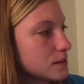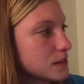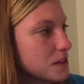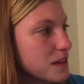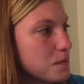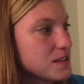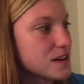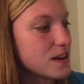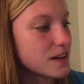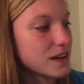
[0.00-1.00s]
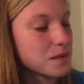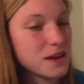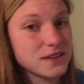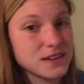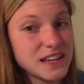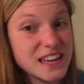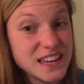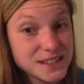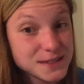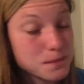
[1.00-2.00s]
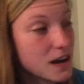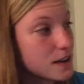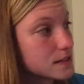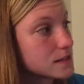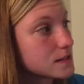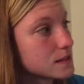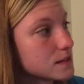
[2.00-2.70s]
Could they be talking about his box?